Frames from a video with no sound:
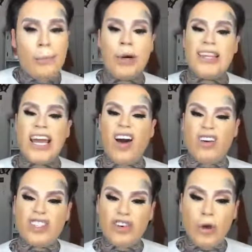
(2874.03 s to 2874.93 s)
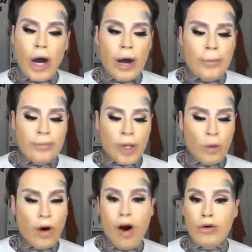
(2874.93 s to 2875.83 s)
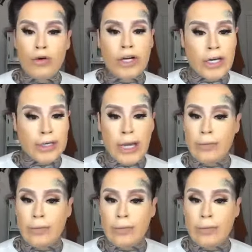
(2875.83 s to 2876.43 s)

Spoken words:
but they also were all crooked.